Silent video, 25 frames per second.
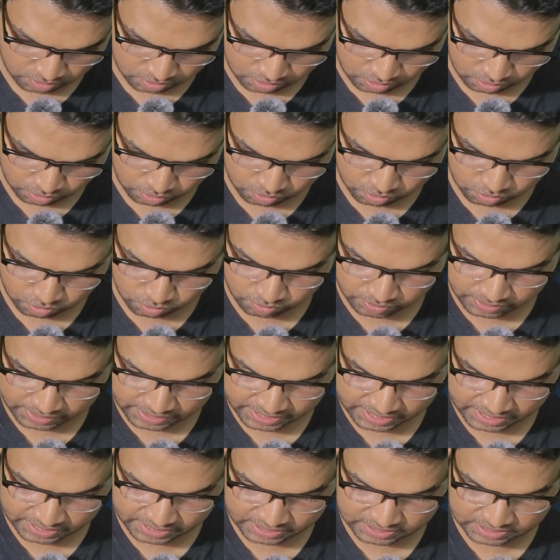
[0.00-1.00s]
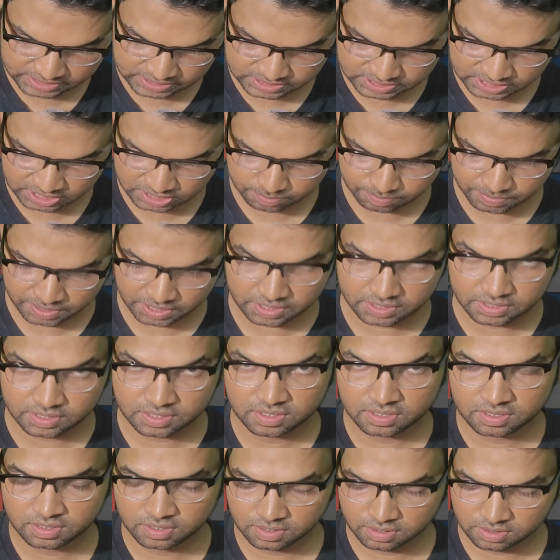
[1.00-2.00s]
now rook d8 is a checkmate.
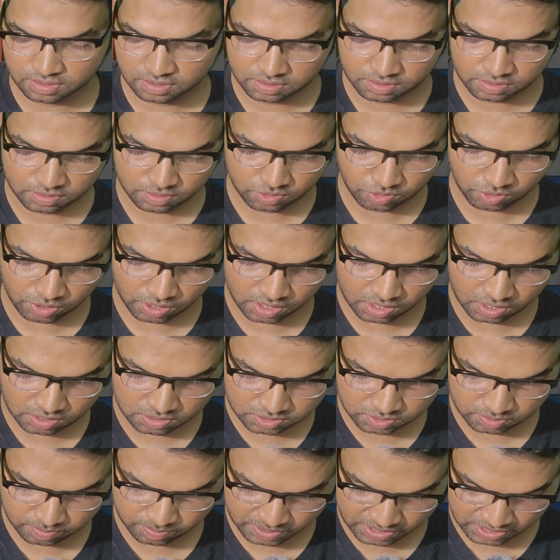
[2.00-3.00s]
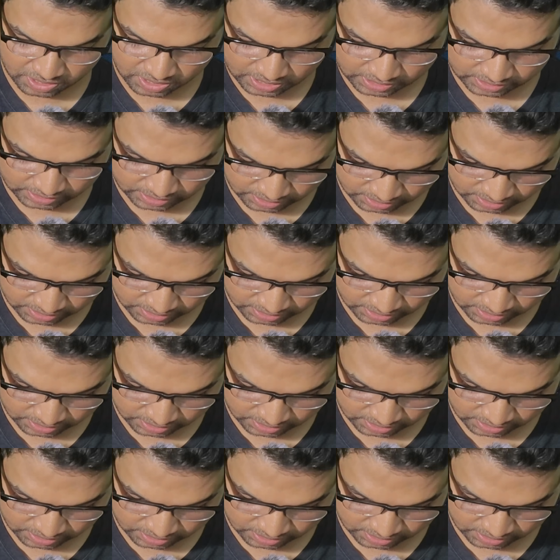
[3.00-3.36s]
You can also play like